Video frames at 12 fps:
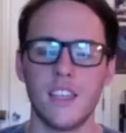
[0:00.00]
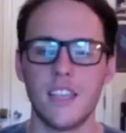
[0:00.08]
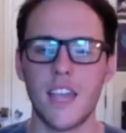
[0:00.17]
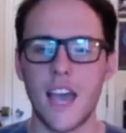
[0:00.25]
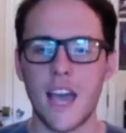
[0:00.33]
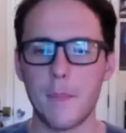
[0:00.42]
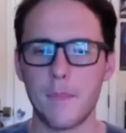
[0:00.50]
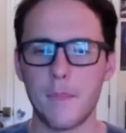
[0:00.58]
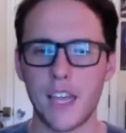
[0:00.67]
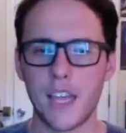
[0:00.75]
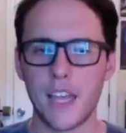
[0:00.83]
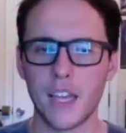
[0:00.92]
Yeah,
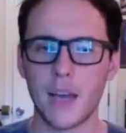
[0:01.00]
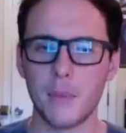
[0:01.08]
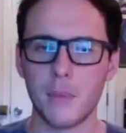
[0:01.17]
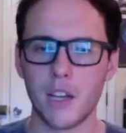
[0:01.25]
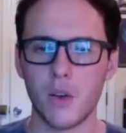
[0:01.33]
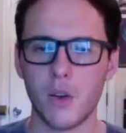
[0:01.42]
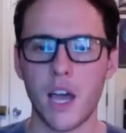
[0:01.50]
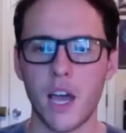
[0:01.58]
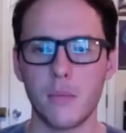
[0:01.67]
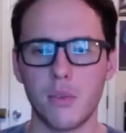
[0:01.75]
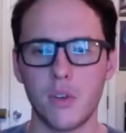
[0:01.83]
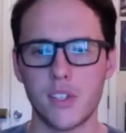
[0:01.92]
I think I'm going to go
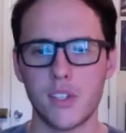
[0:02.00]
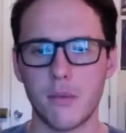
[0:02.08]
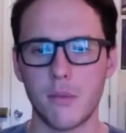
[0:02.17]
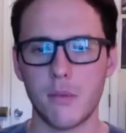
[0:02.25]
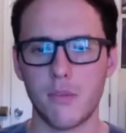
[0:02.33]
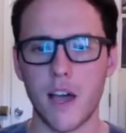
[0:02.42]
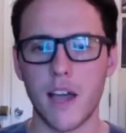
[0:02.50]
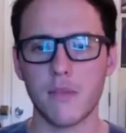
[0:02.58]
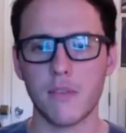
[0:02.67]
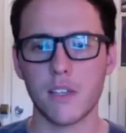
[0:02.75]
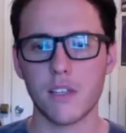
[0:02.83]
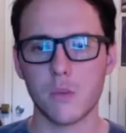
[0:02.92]

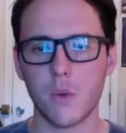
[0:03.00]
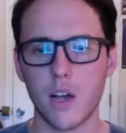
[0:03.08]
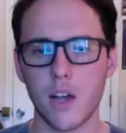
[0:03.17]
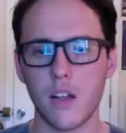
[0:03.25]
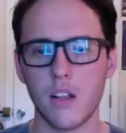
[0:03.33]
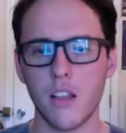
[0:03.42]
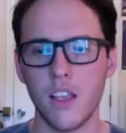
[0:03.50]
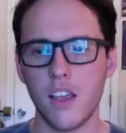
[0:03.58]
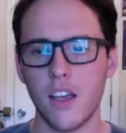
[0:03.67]
9.75 as well.